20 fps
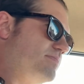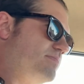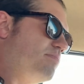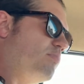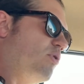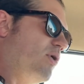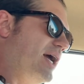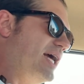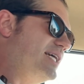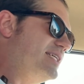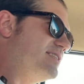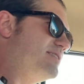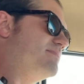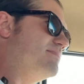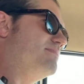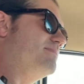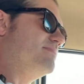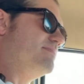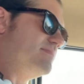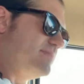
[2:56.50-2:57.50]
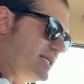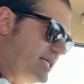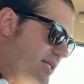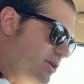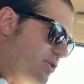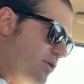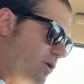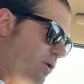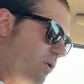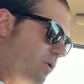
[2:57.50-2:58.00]
brace
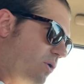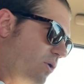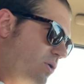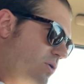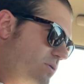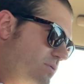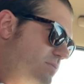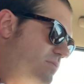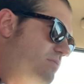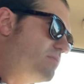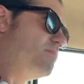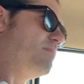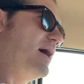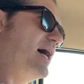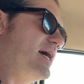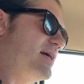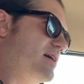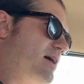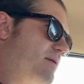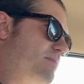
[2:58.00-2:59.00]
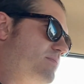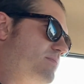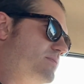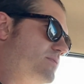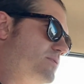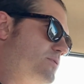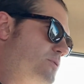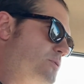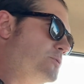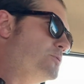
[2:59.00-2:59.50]
into the hole, back up,
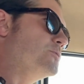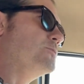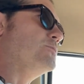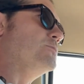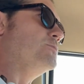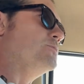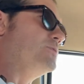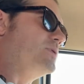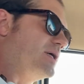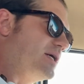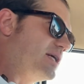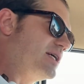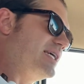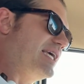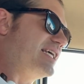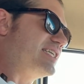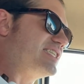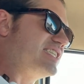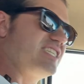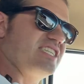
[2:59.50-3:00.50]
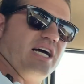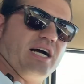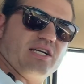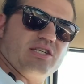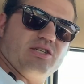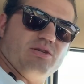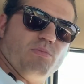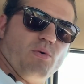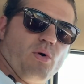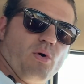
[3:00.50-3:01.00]

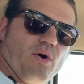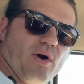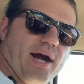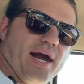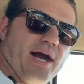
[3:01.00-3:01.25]
suck some more